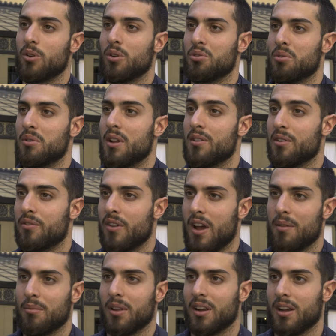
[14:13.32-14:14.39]
and go to another
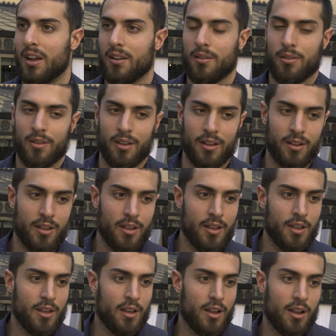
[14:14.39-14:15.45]
family kind of thing.
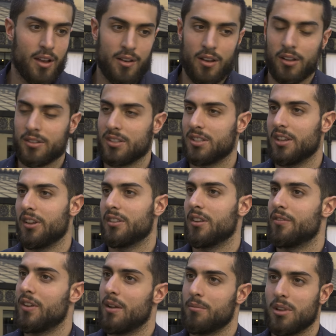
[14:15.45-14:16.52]
Not to say that
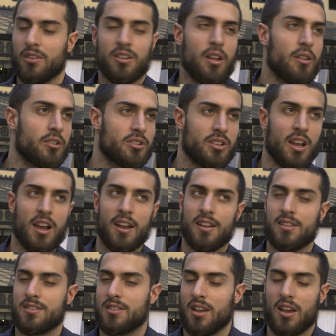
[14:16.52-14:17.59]
the family on the other side
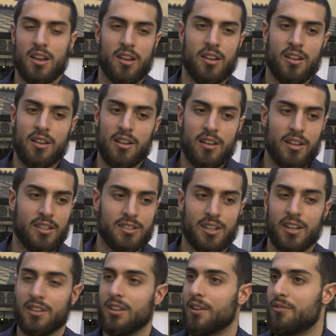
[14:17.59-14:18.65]
is
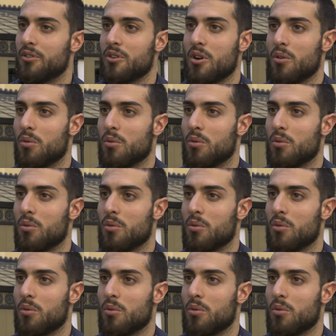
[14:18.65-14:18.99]
any different